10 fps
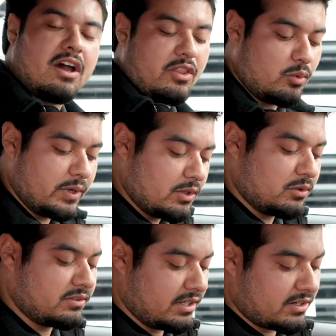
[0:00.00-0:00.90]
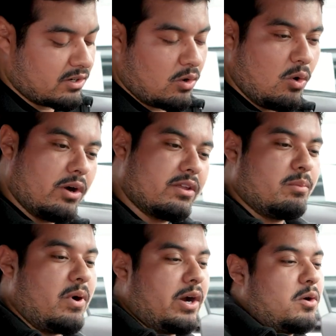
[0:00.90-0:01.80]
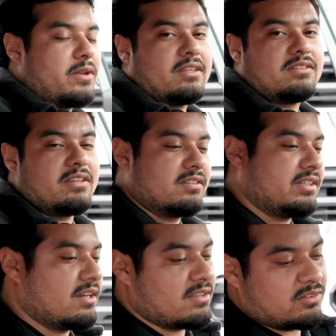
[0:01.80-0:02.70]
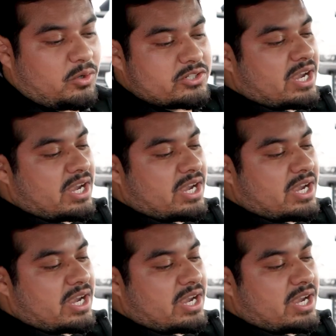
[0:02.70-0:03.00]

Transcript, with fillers: it on the window sticker or the barcode that's on the side of the door